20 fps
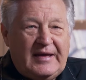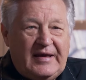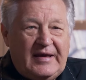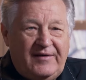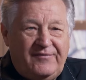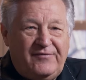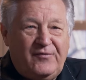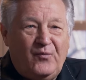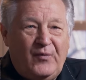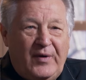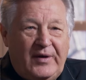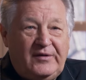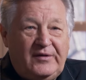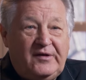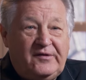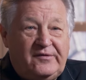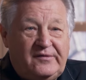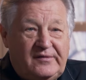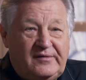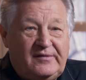if and when
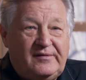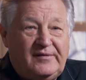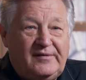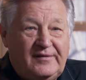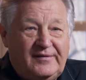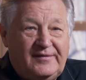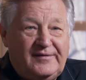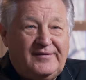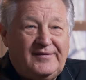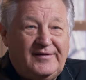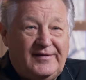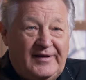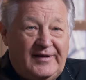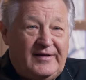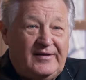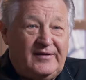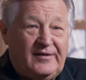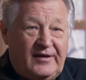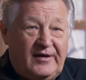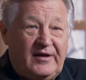this
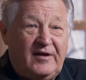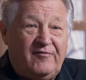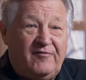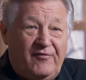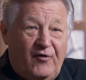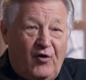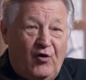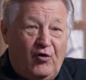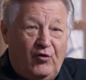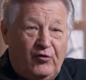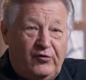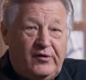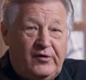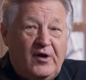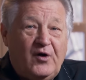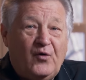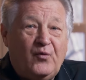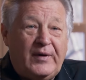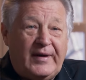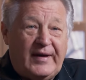league, league folds,
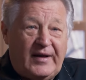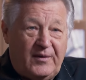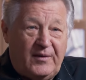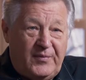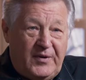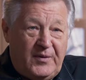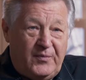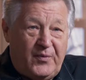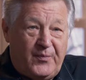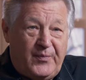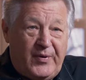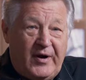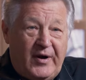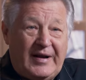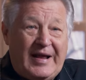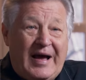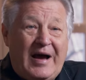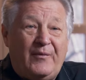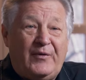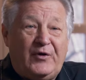we got to be
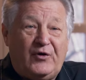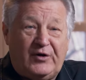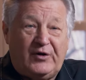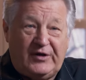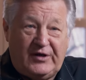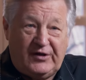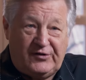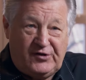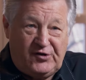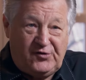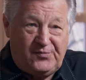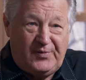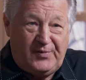prepared. How are we going to get these